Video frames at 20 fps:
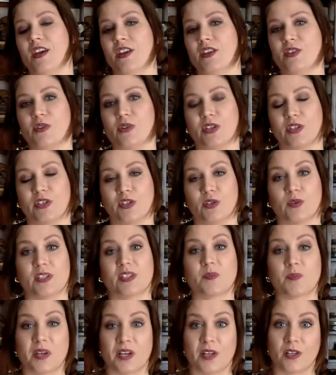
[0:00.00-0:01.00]
You could do a
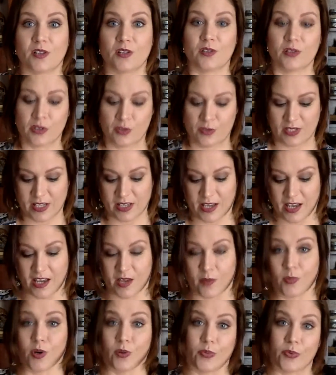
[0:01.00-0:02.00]
spell using
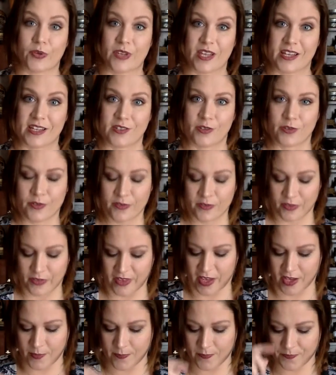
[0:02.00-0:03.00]
a purple candle for
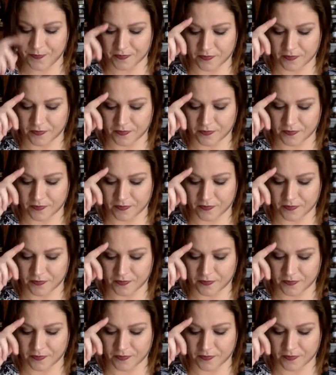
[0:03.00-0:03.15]
that.